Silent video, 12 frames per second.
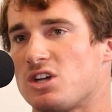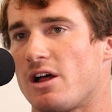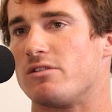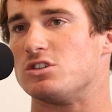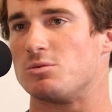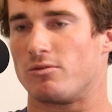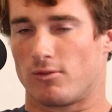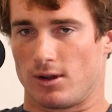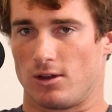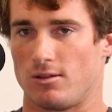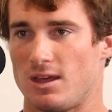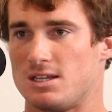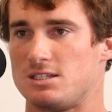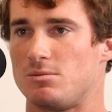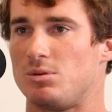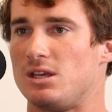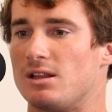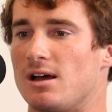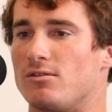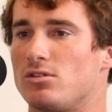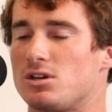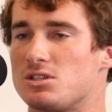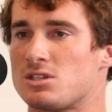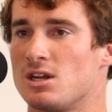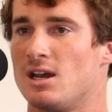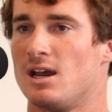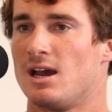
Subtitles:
challengers before I go to the ATP level because